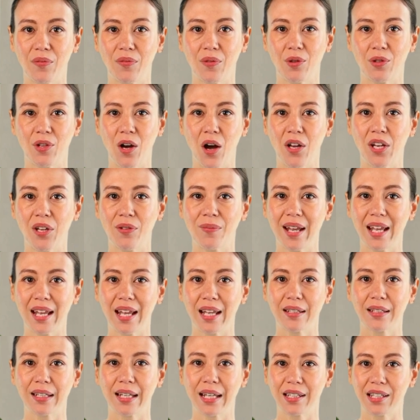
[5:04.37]
for
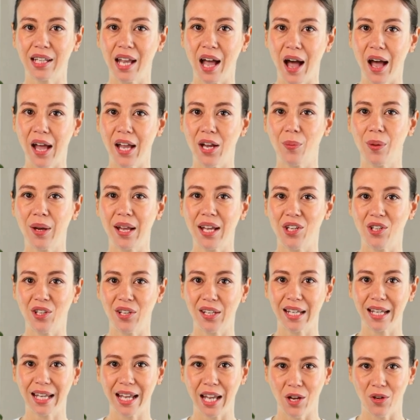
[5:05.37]
documenting the entire patient
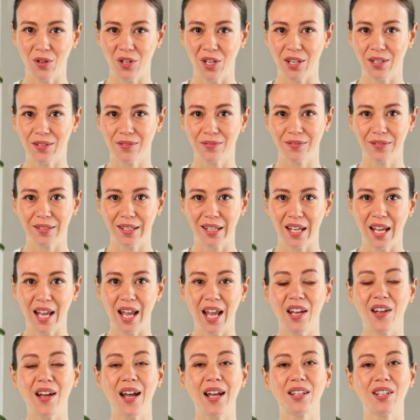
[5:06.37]
encounter.
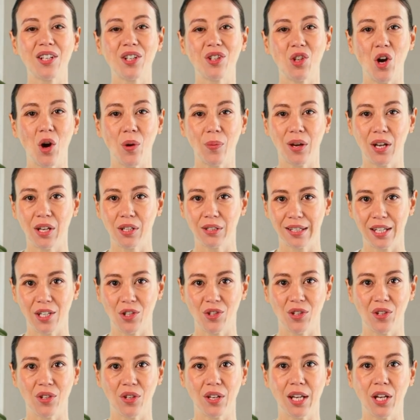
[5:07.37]
This
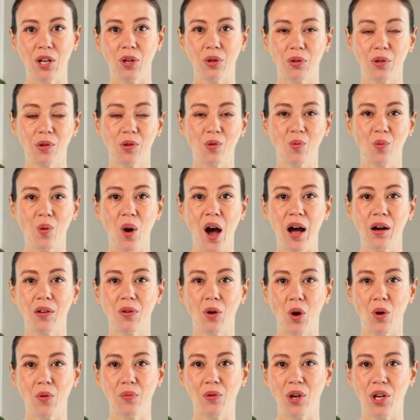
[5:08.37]
nomenclature includes well
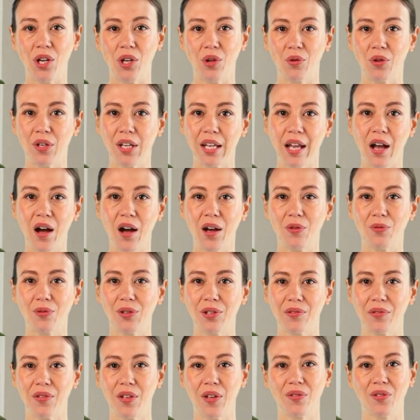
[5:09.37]
over
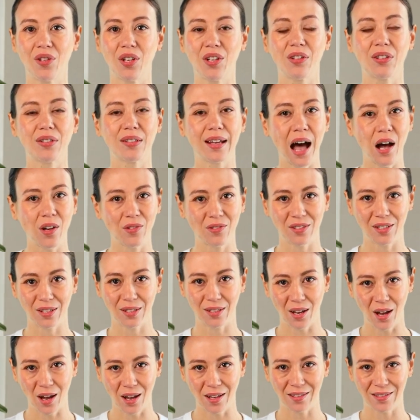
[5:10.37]
350,000
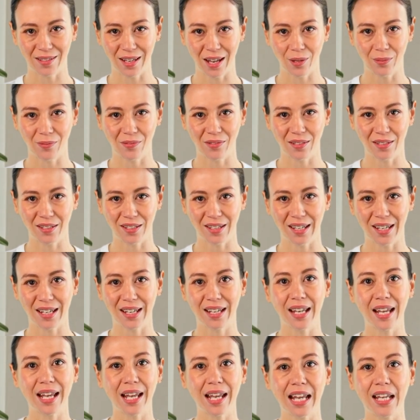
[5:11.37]
concepts.
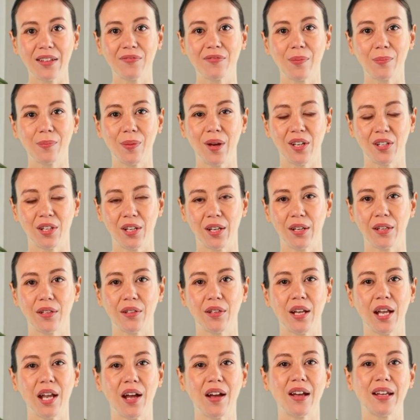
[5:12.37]
Even better,
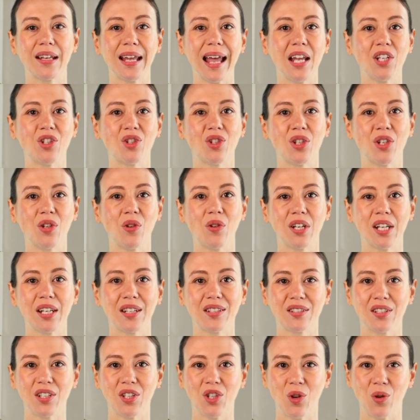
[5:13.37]
the National
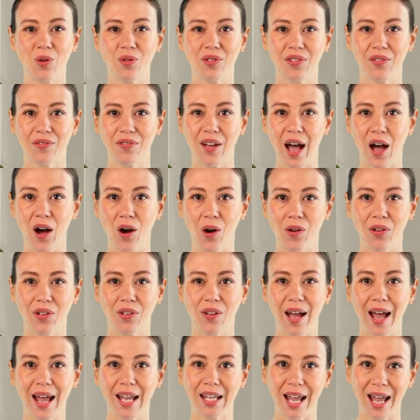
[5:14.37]
Institutes of Health,
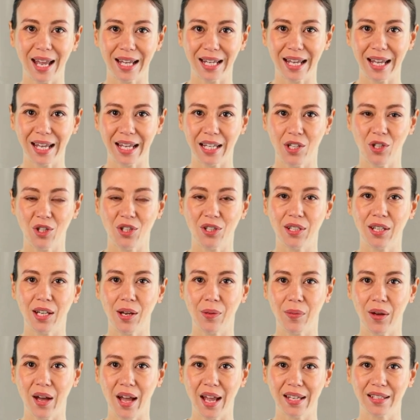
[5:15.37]
NIH,
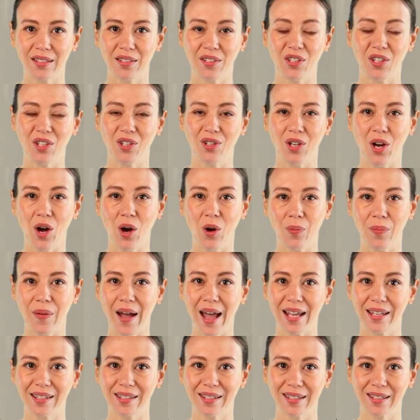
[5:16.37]
combined
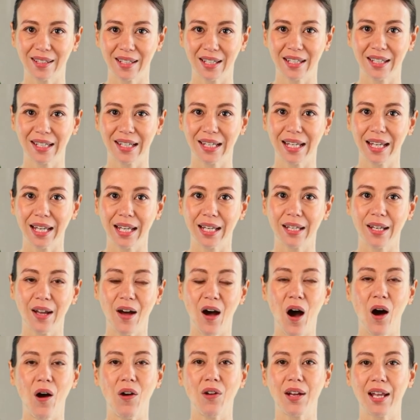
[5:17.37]
SNOMED CT
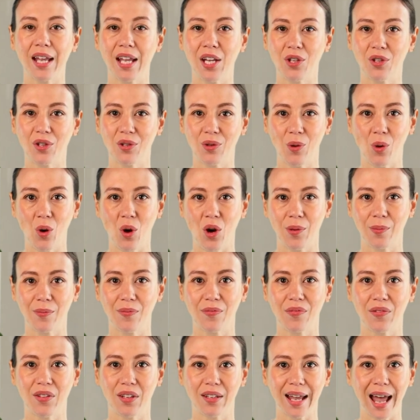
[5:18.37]
RX norm,
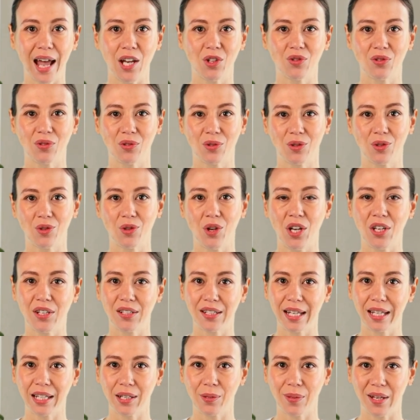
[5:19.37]
the National Drug
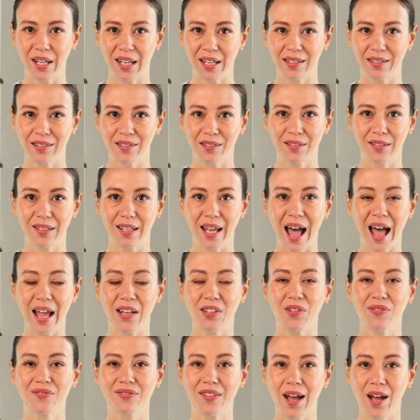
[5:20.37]
Database,
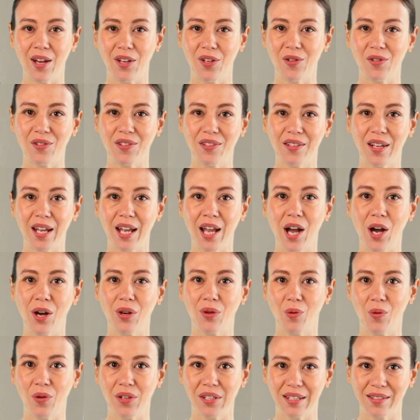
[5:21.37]
and the Value Set
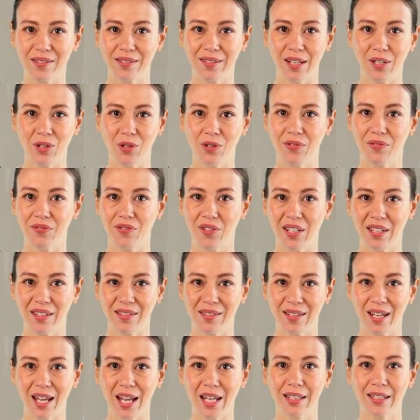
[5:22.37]
Authority Center,
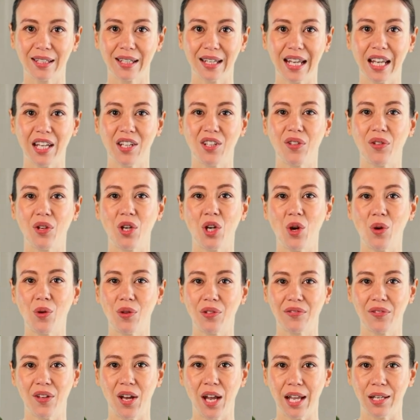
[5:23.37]
VSAC, into the
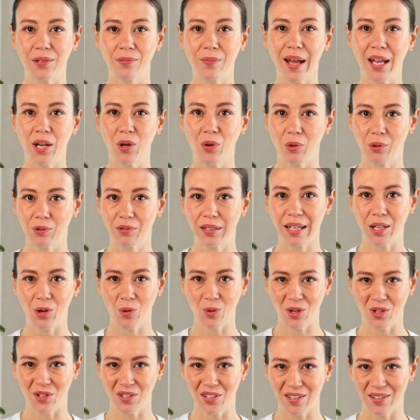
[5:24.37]
Unified Medical
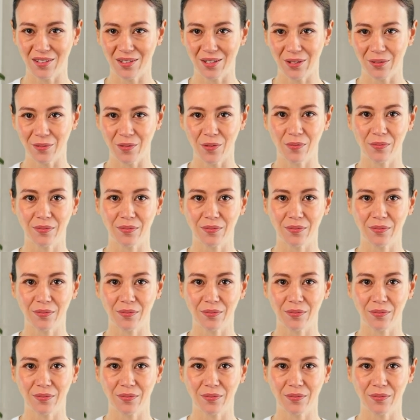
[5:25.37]
Language System,